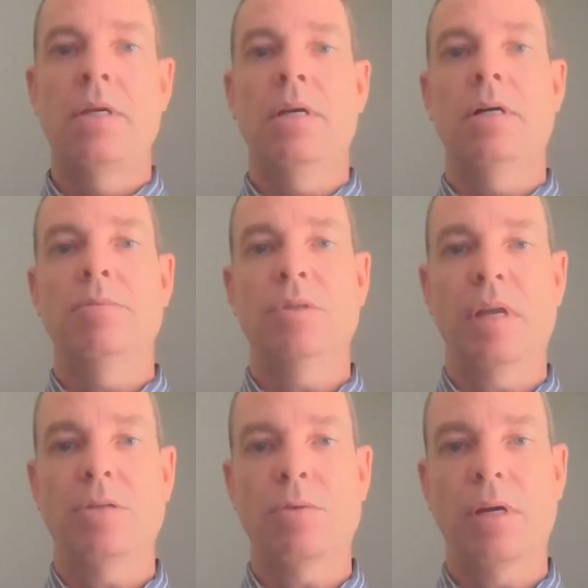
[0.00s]
So
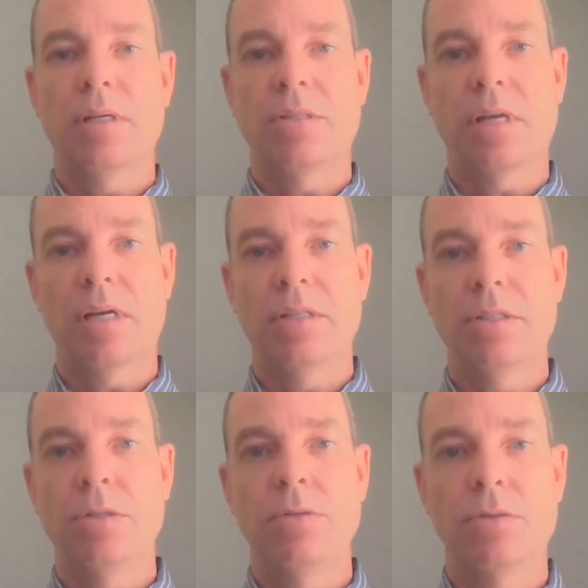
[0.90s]
that's why I decided to
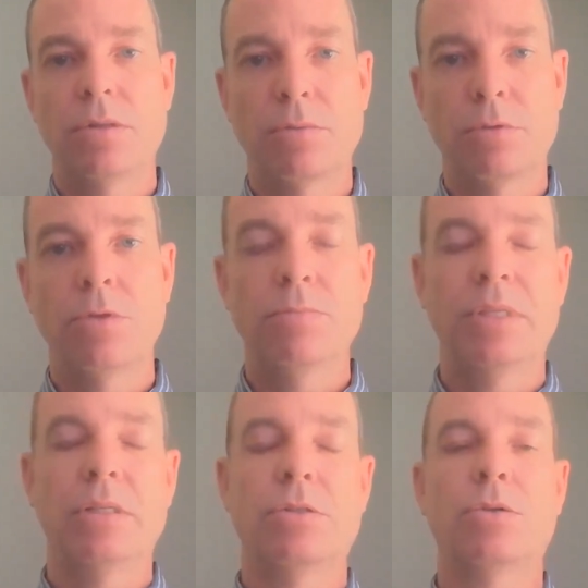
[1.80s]
use the root
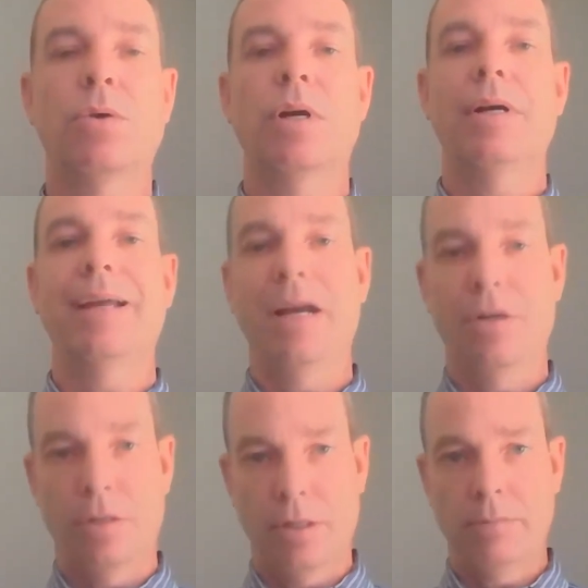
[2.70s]
mean squared
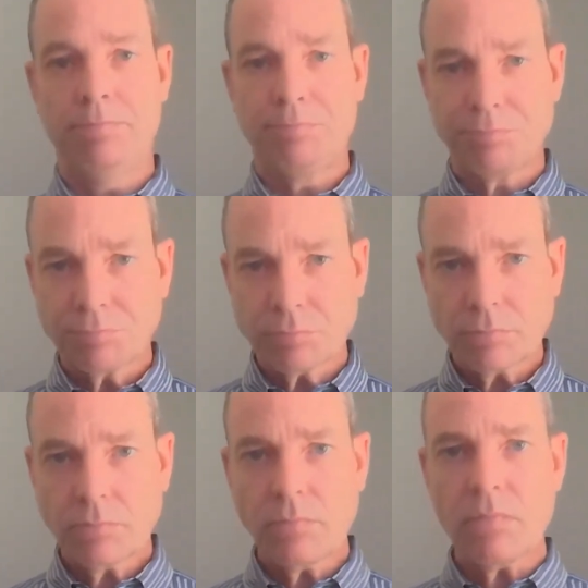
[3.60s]
error.
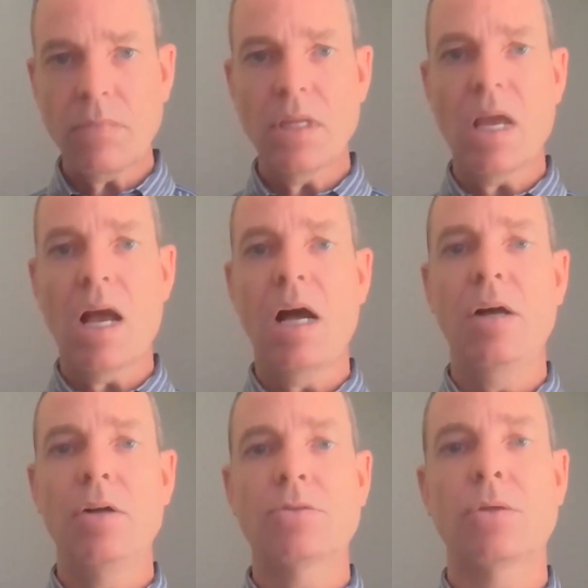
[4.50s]
I also
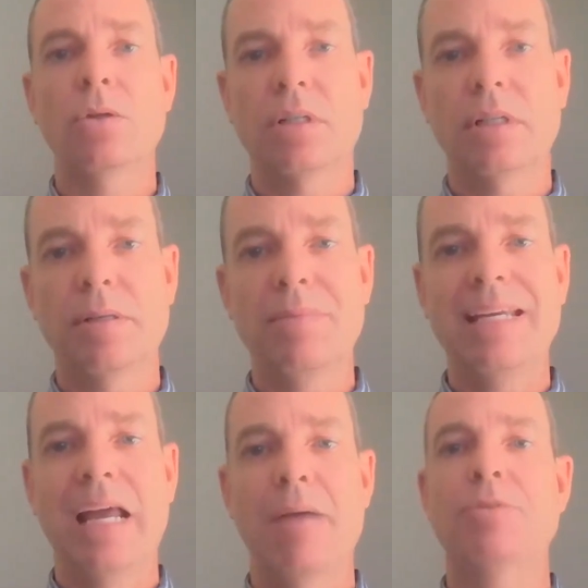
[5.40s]
looked at the mean
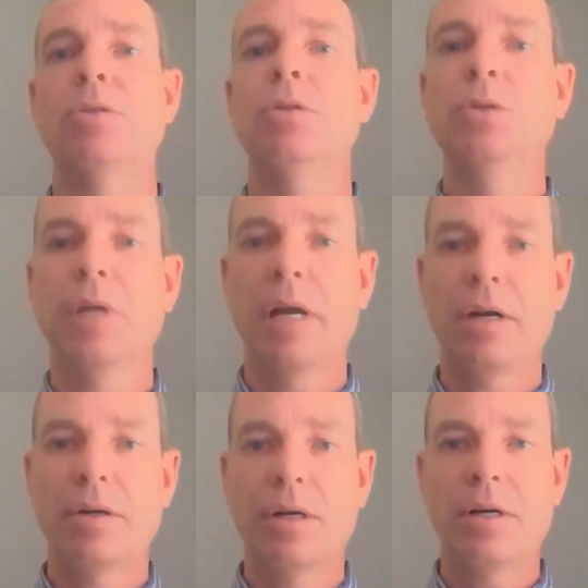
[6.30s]
absolute
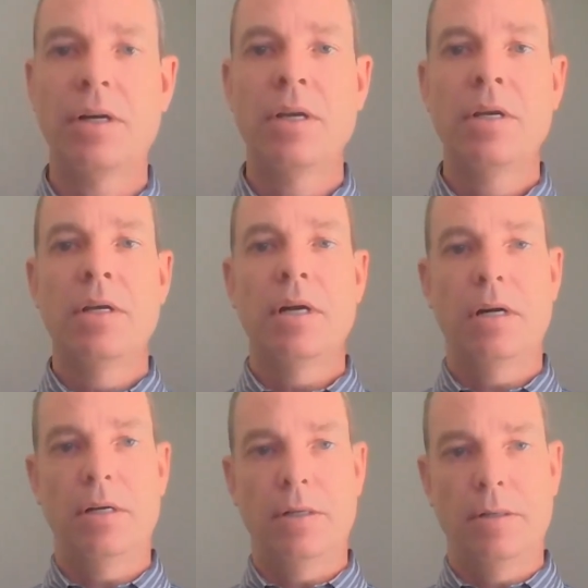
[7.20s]
error
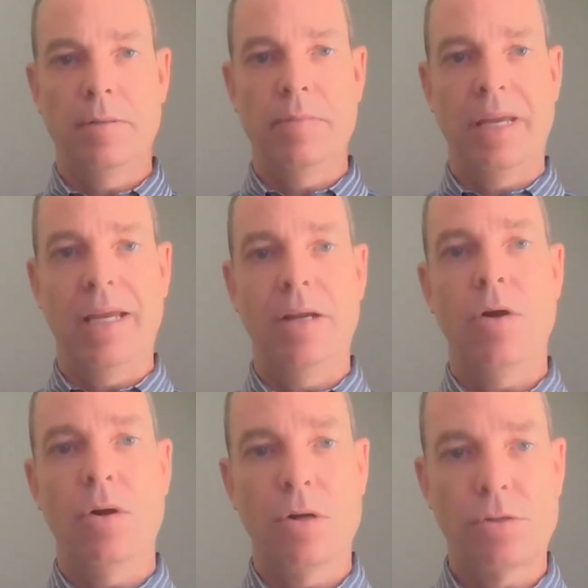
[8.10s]
and
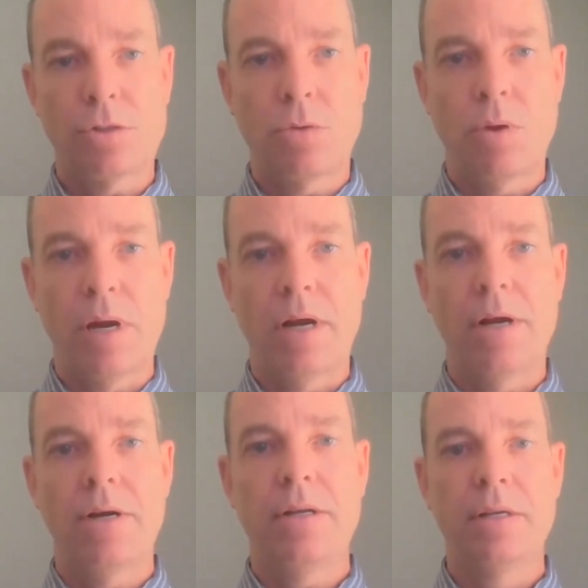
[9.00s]
R
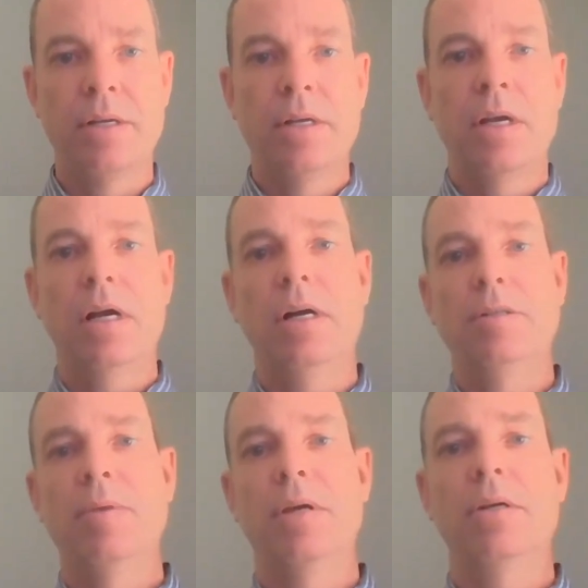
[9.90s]
squared
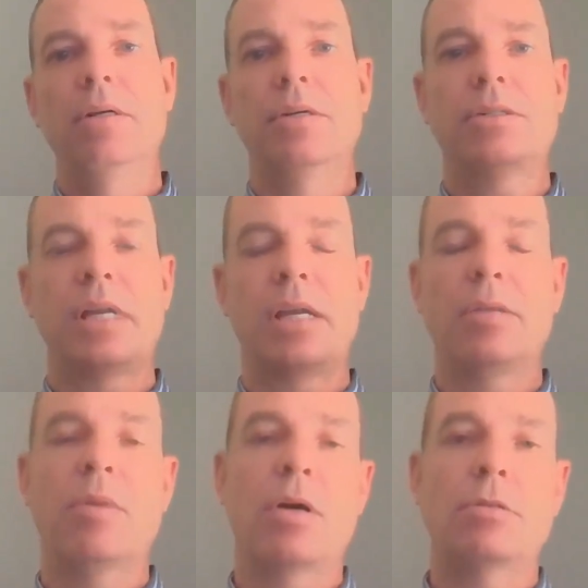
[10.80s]
to better
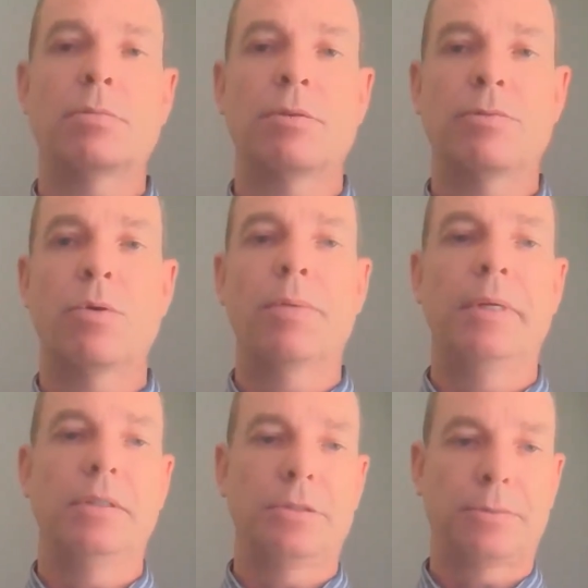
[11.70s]
understand the model's
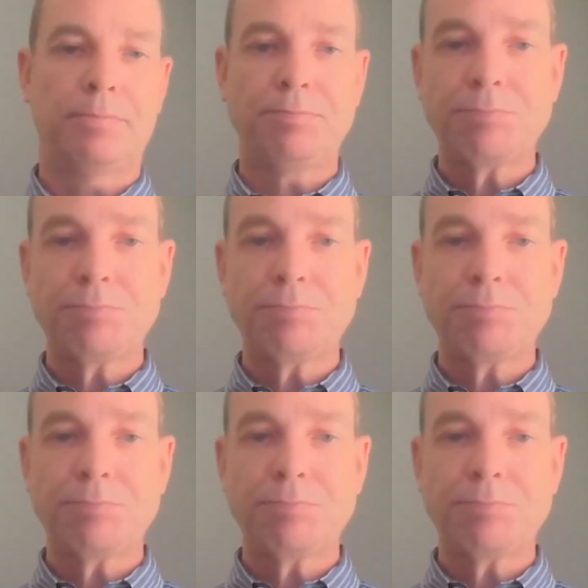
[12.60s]
performance.